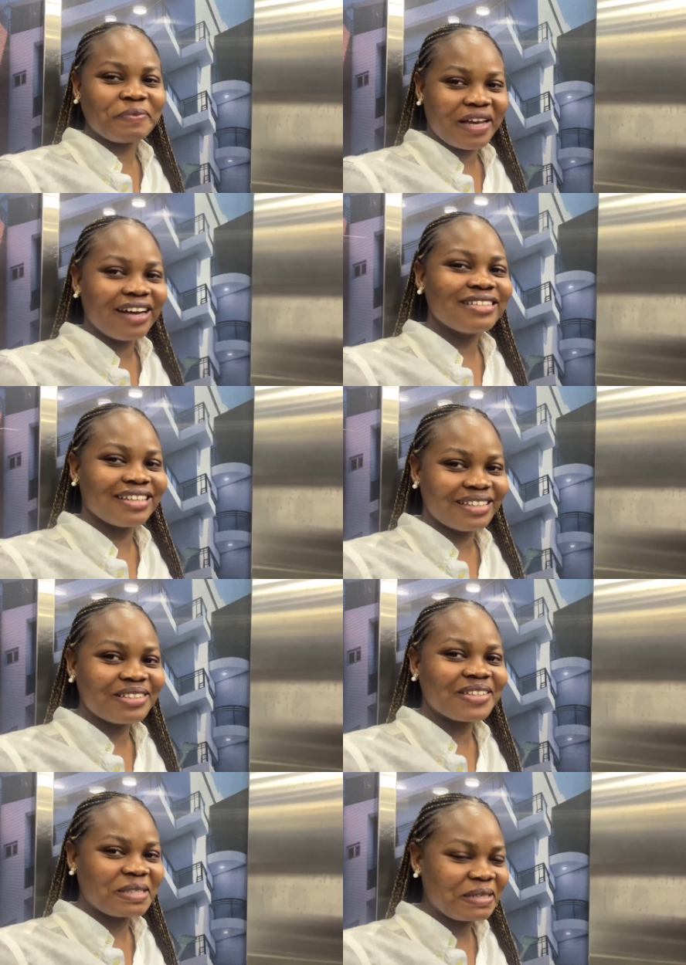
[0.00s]
yeah it's an
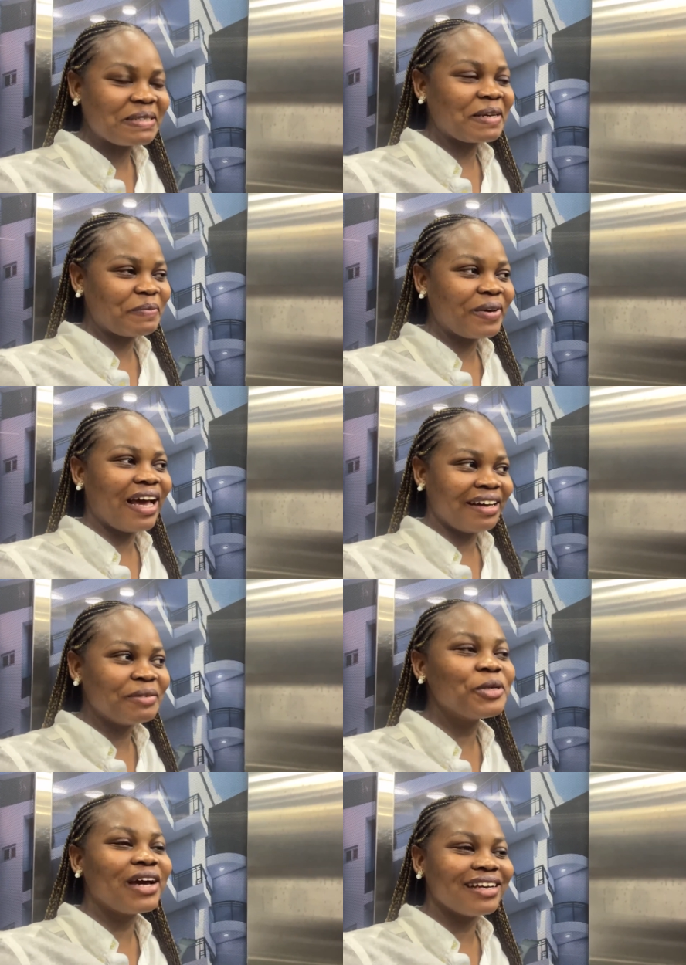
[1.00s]
interesting assignment I,
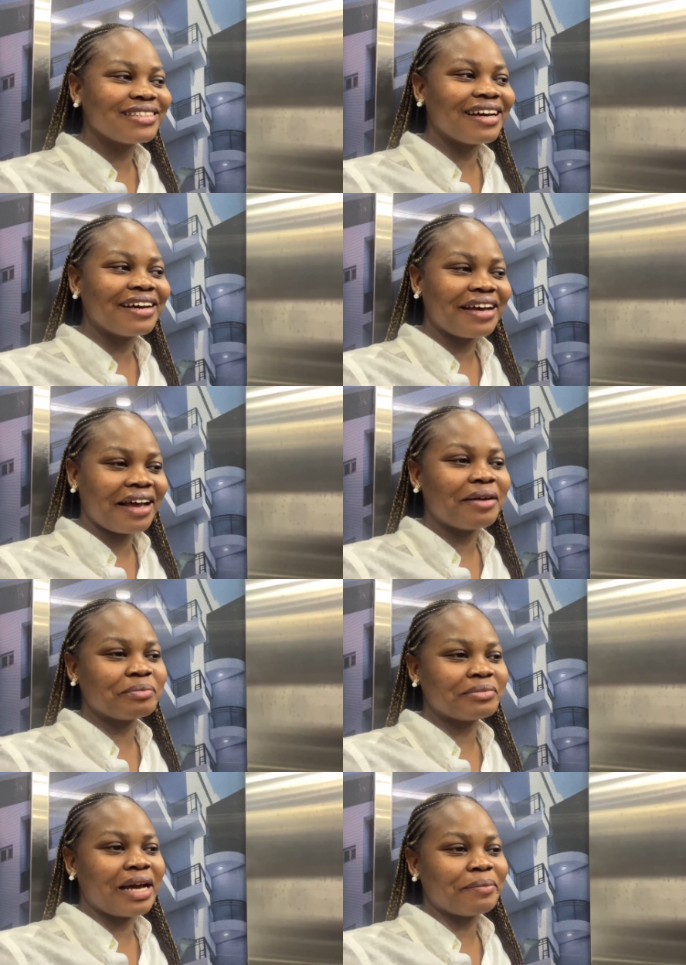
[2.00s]
you guys are
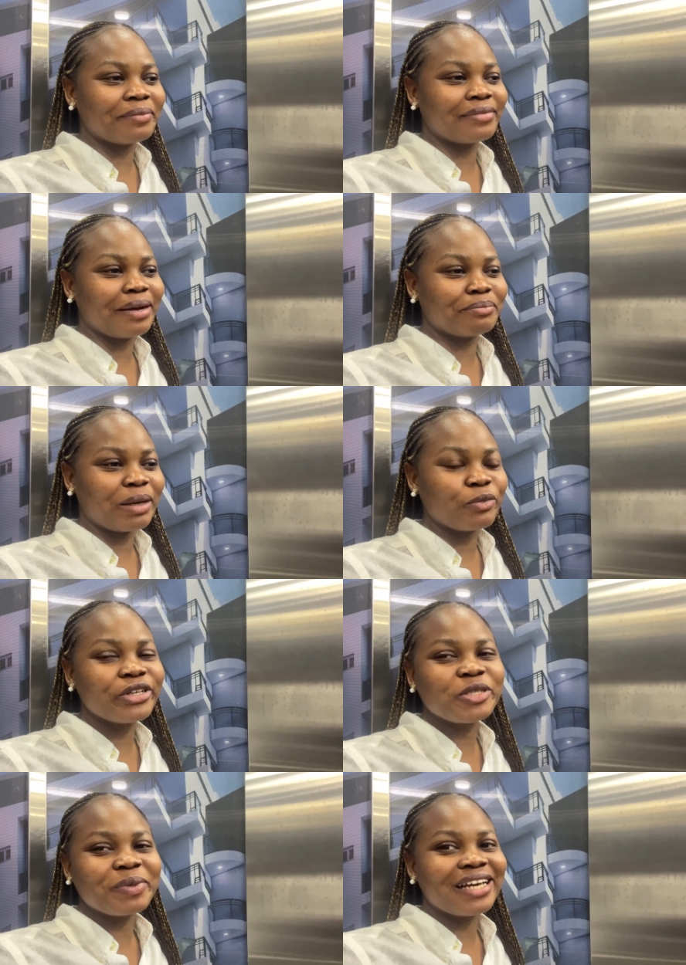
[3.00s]
I'm, I'm, I'm
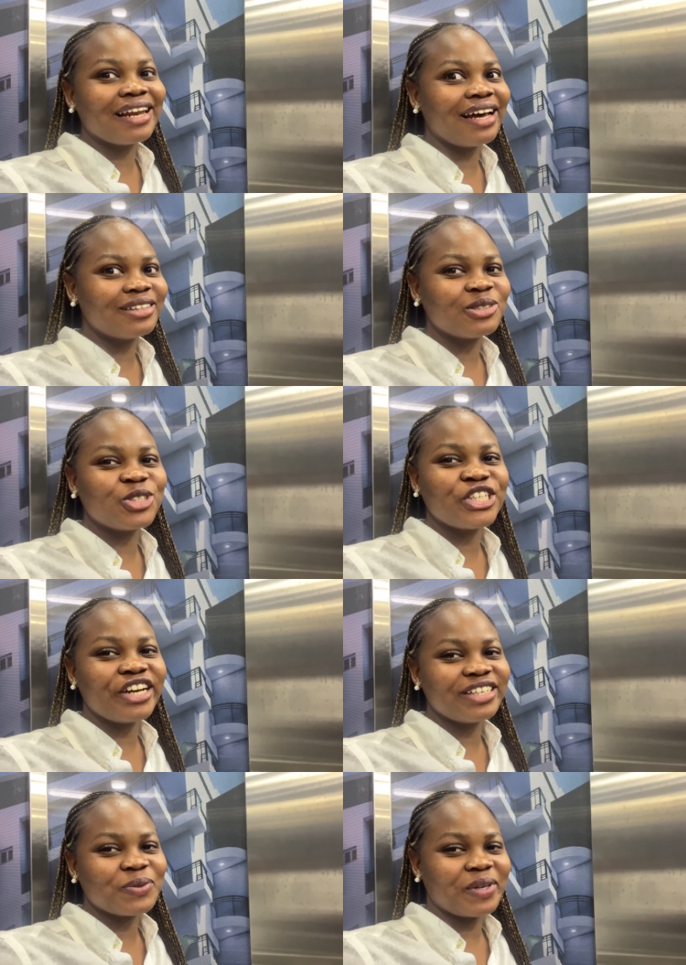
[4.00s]
going to be glad to
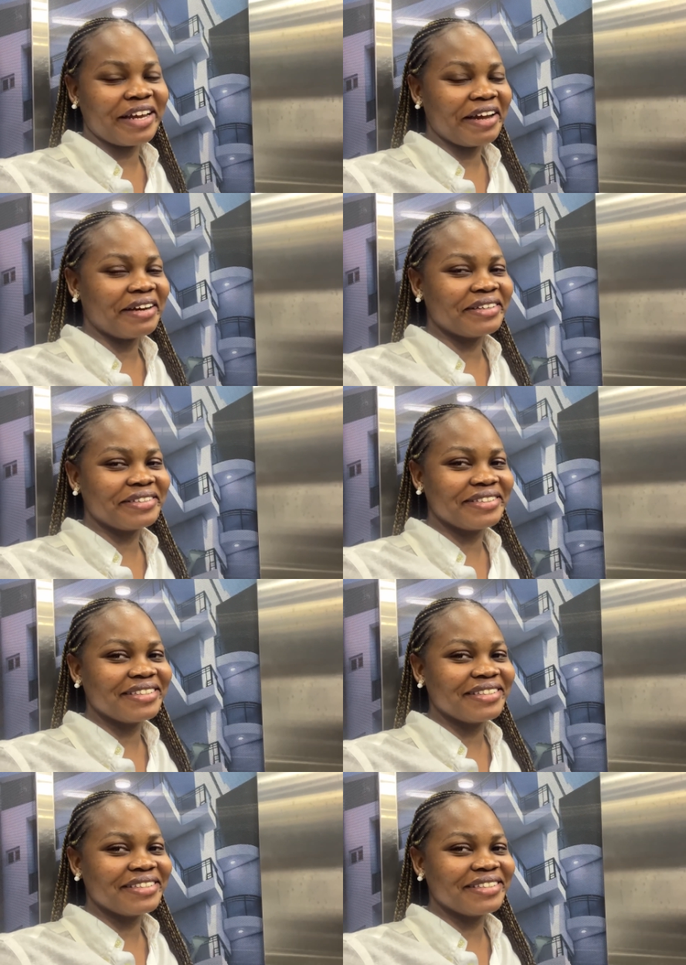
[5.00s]
share it when i come